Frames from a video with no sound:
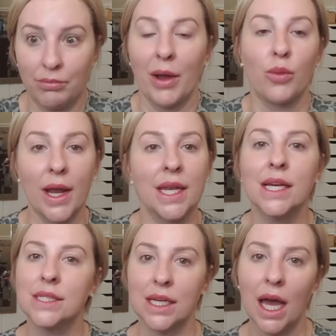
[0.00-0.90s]
my
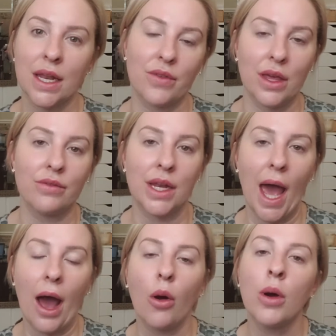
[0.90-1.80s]
redness and kind of even
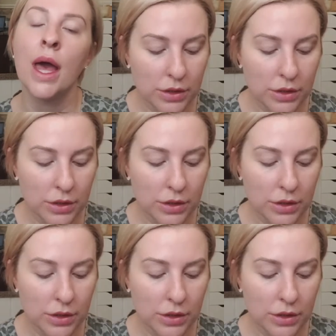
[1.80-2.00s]
out.